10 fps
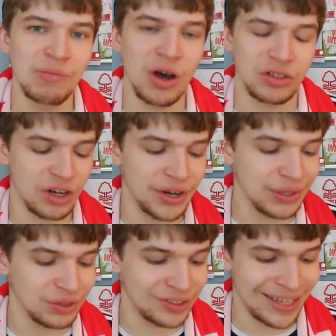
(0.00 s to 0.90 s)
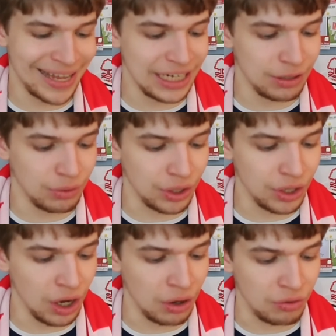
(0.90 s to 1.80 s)
Martin O'Neill's tenure would
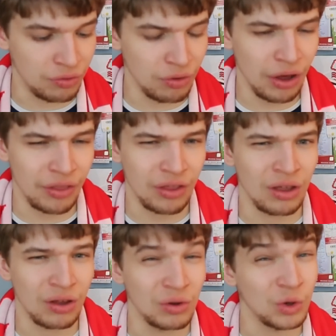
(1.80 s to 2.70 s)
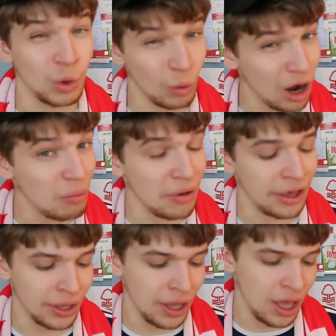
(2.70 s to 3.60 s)
go, rather underwhelming.